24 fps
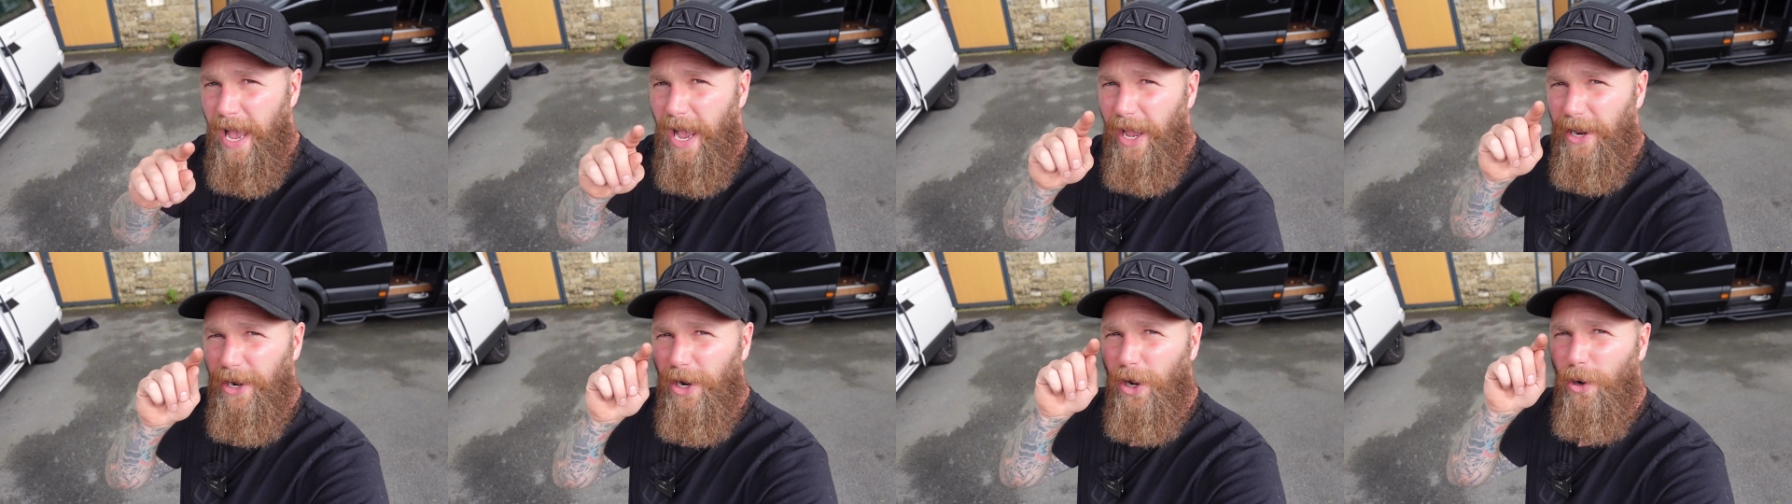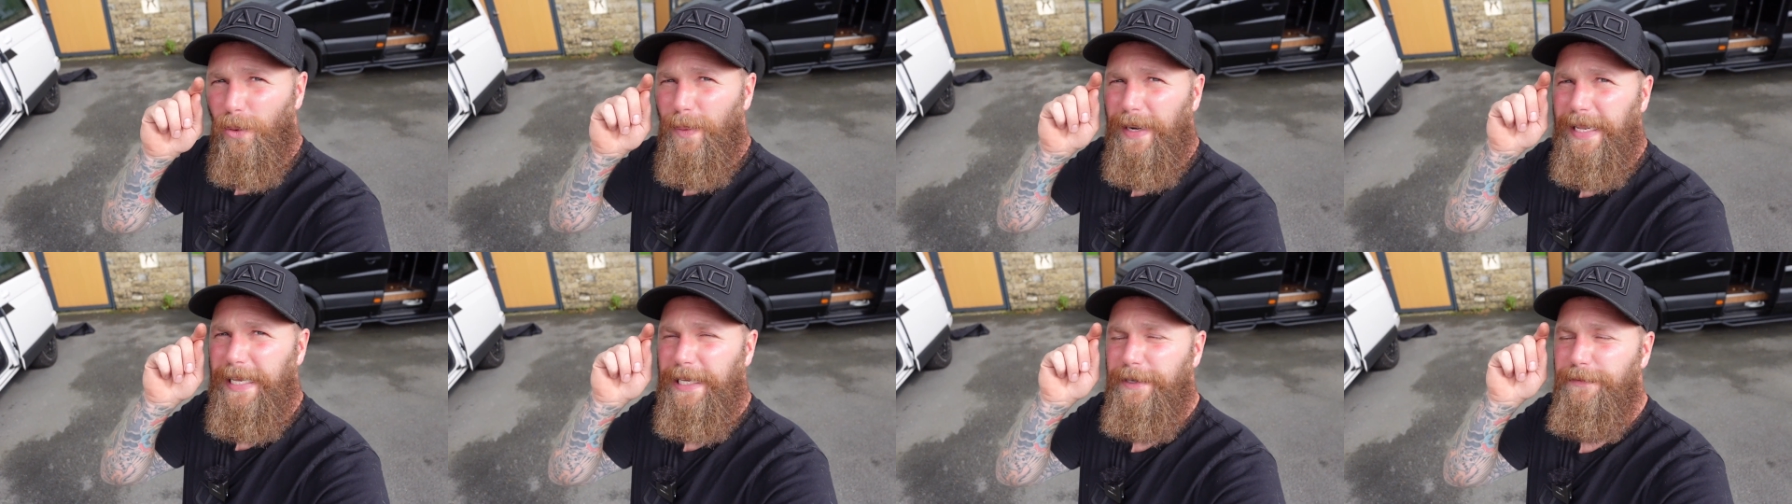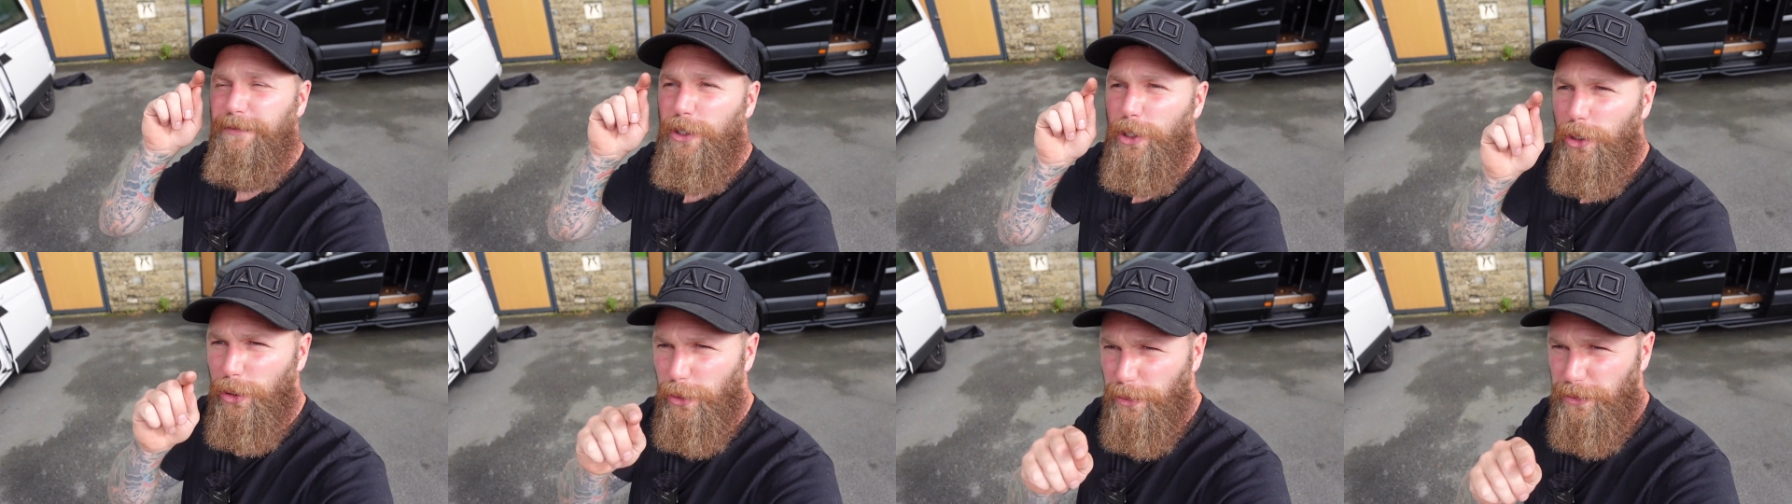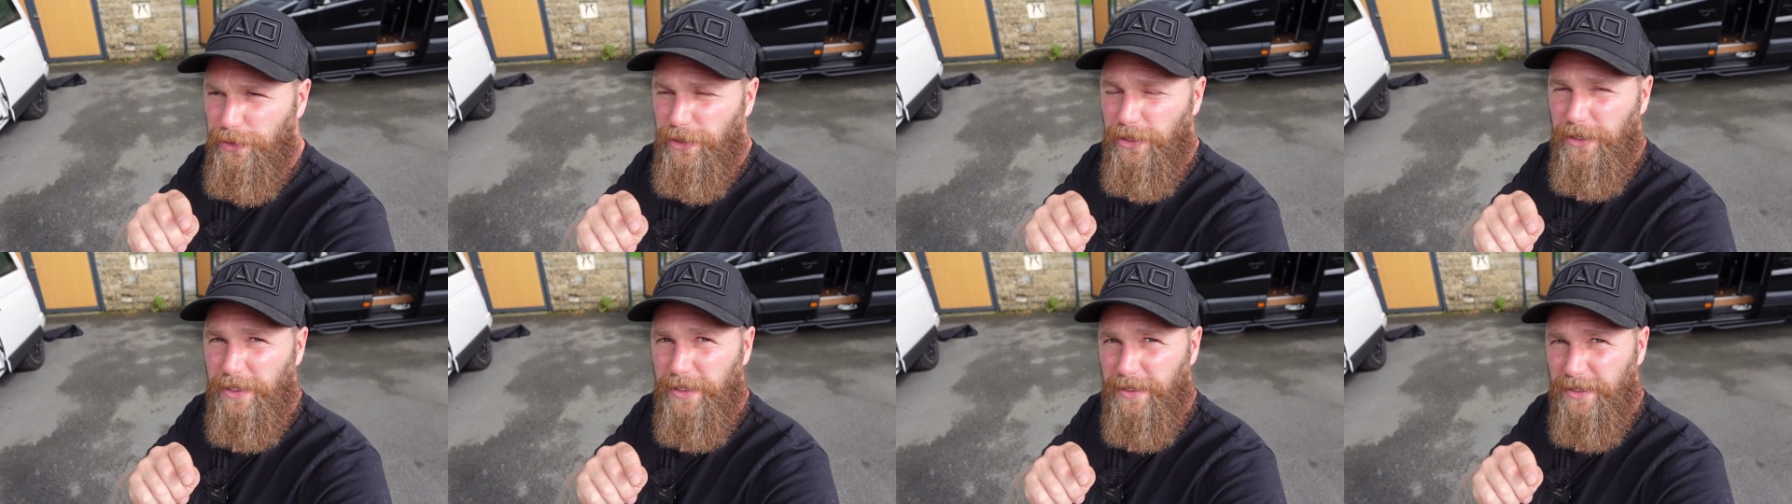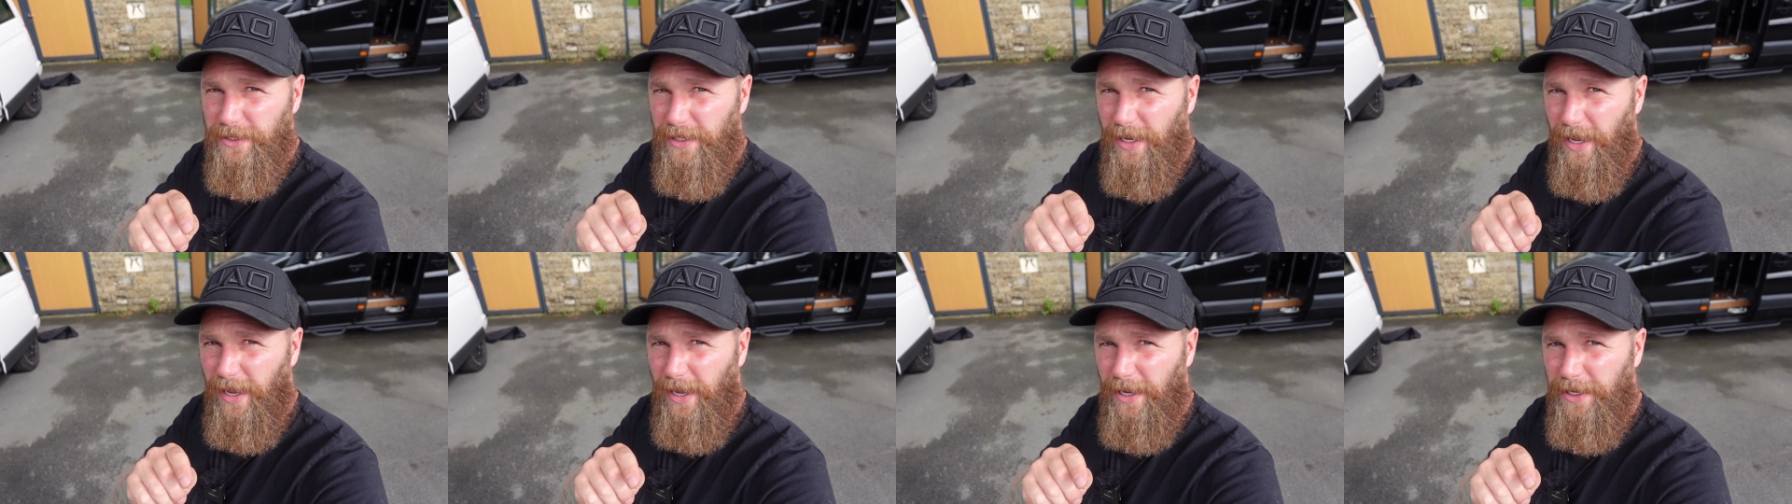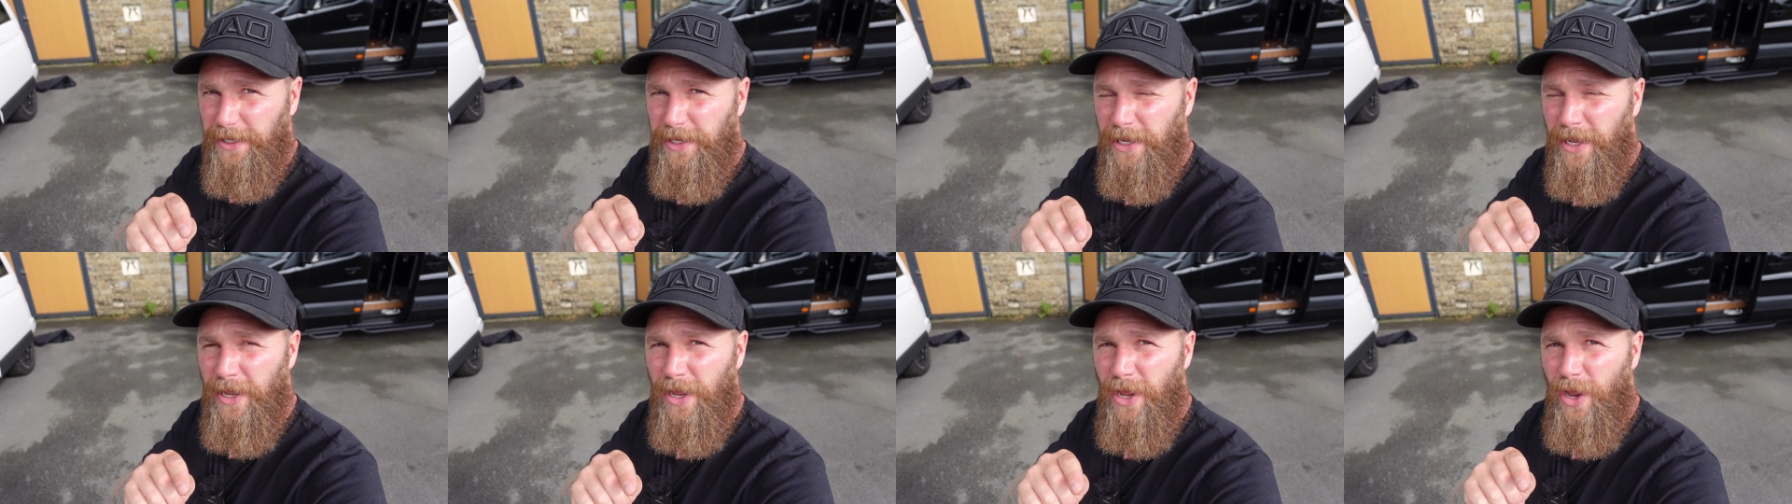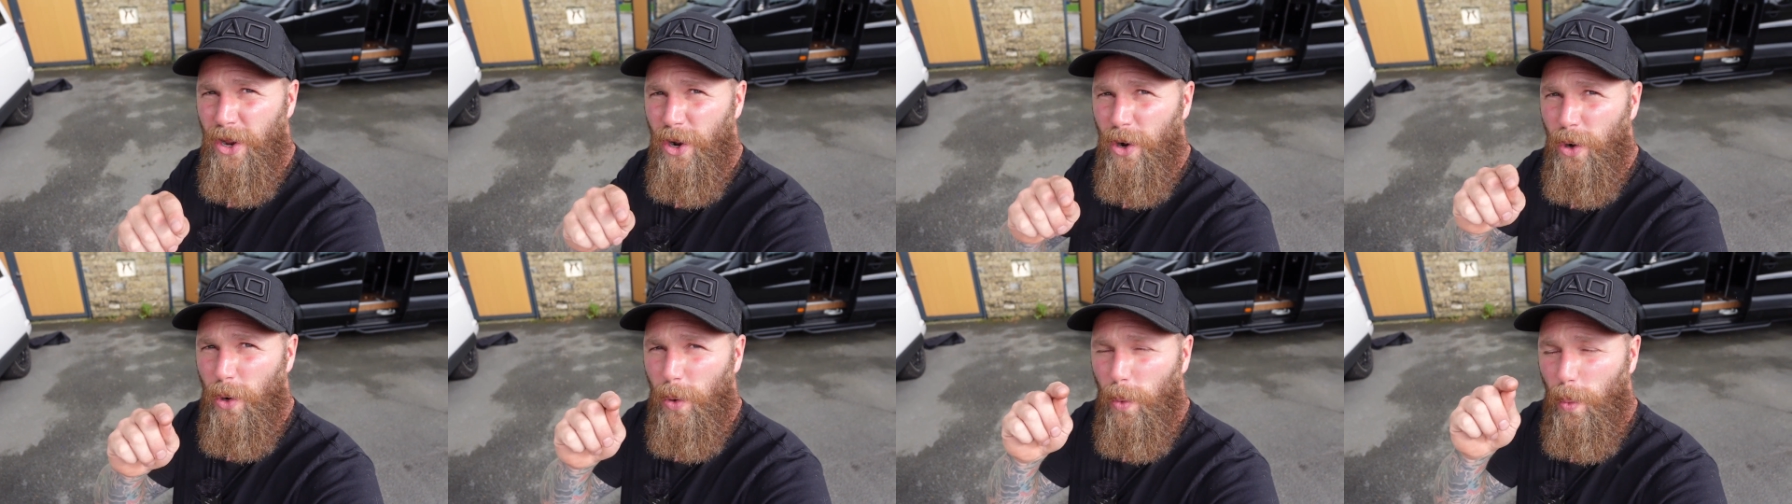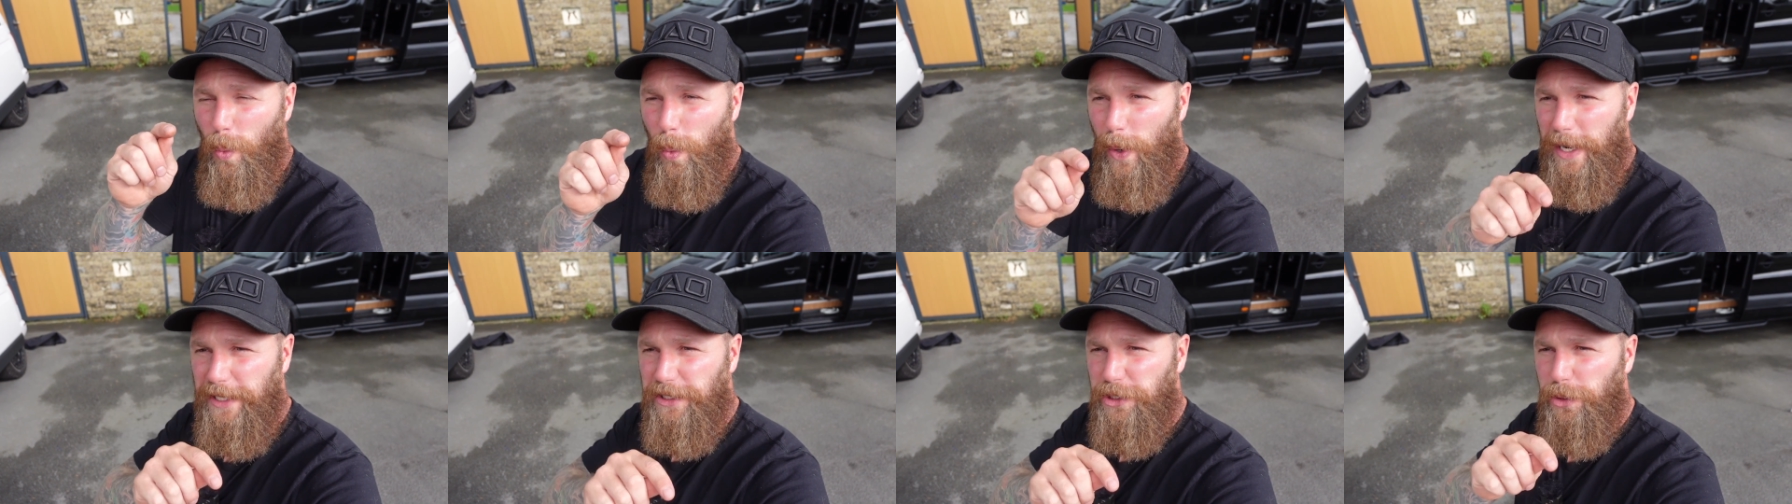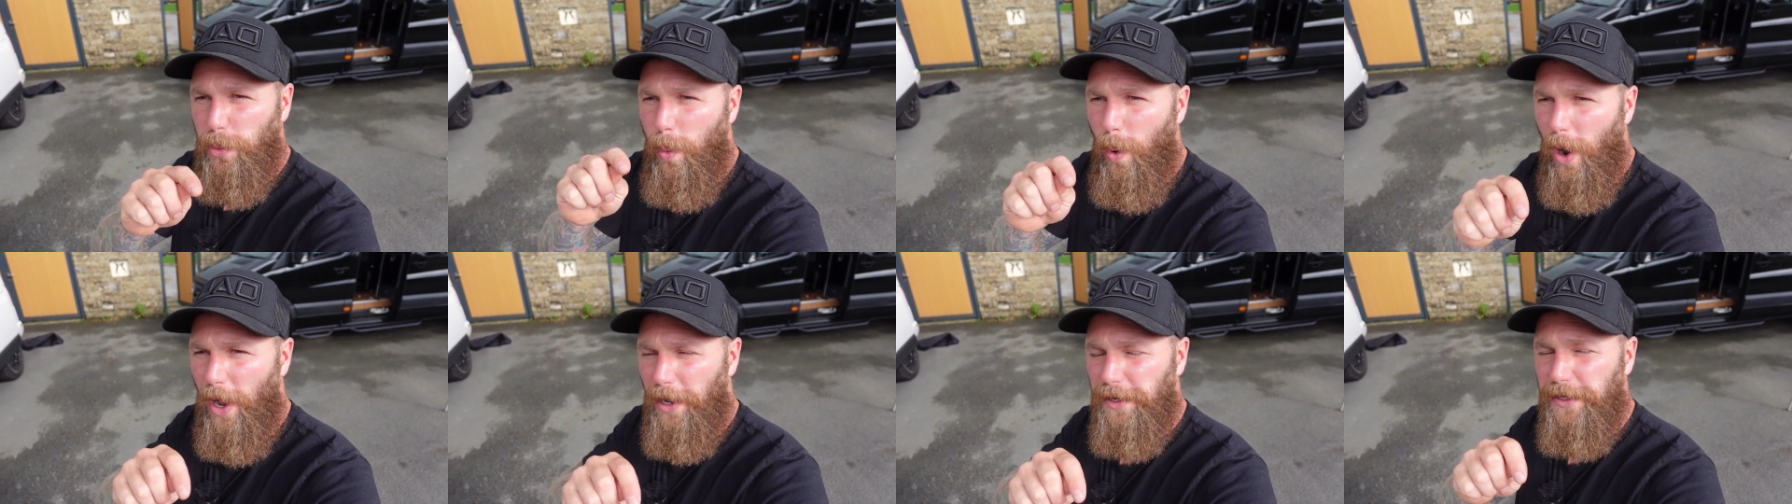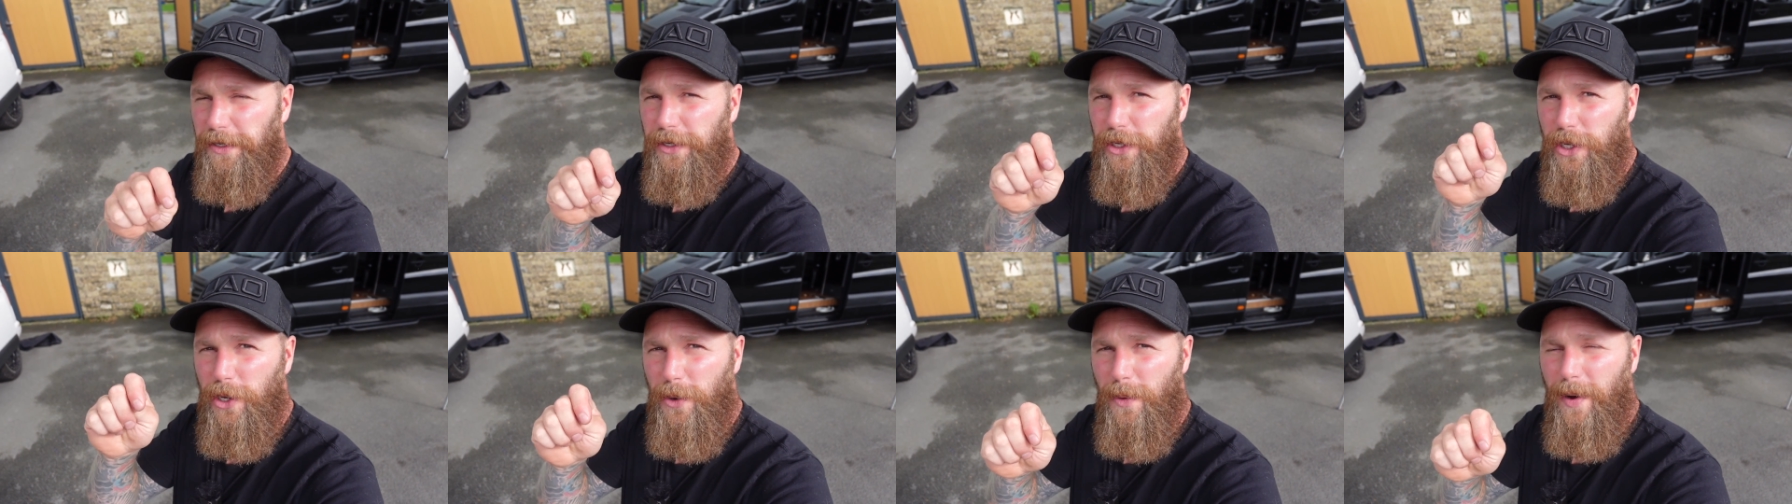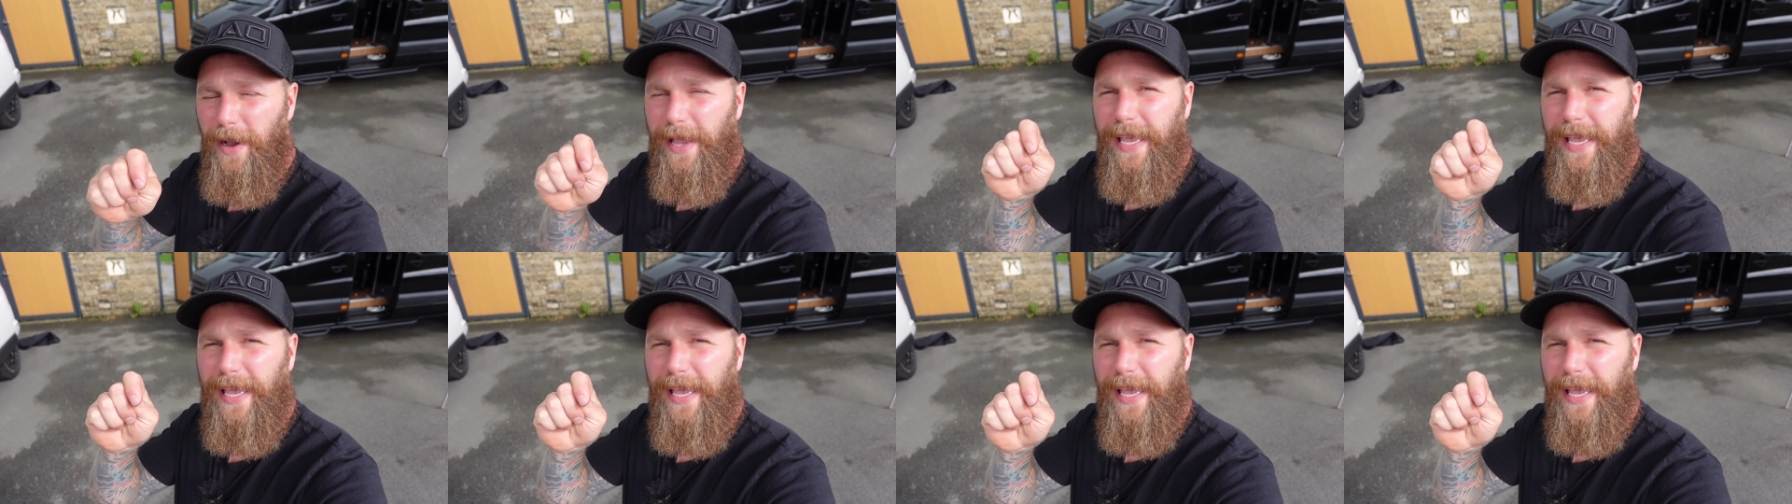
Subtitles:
and I'll leave you to decide which one you are